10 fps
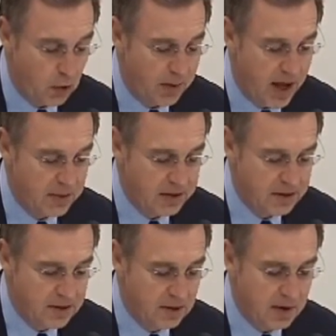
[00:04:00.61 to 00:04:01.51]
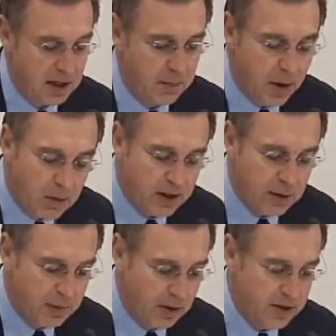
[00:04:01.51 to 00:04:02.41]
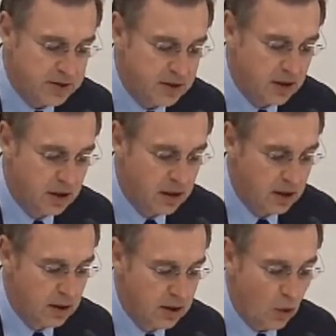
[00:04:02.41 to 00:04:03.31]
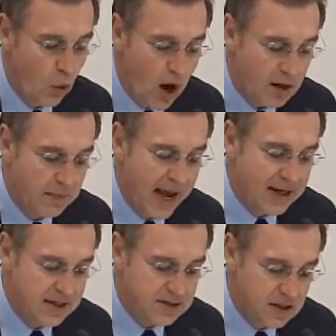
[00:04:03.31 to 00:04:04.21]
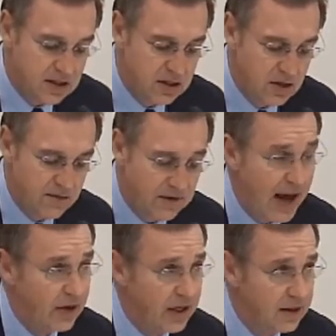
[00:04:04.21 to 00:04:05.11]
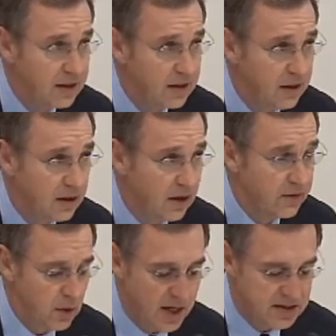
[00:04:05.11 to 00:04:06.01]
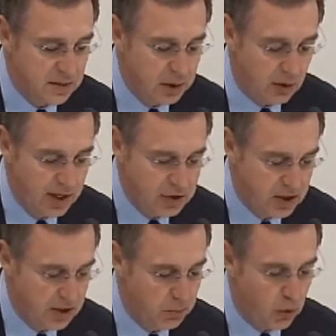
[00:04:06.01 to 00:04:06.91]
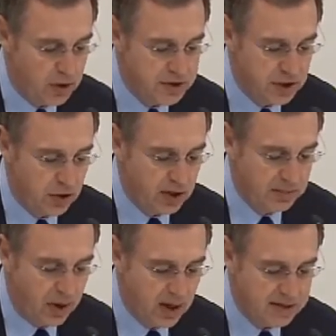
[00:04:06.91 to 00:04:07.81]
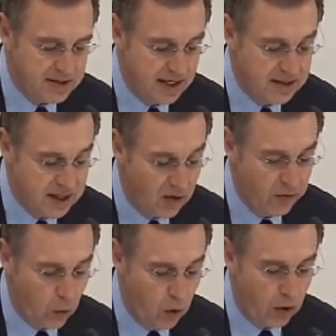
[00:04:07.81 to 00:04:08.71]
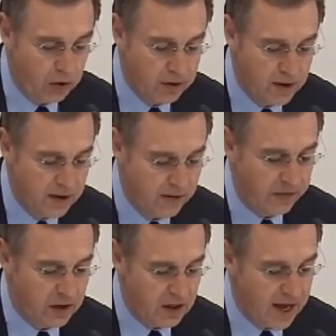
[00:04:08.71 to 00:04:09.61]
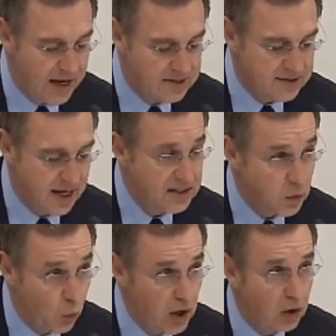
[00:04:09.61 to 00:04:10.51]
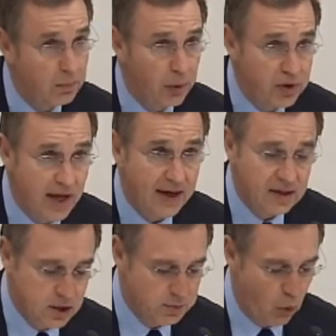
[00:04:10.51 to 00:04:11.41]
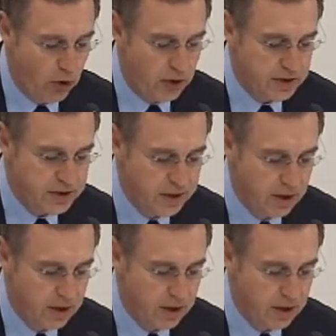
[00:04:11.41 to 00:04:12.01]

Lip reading: Obama to make a public appearance to walk back his continued flouting of U.S. immigration and border security policy and tell the world that the United States will protect its borders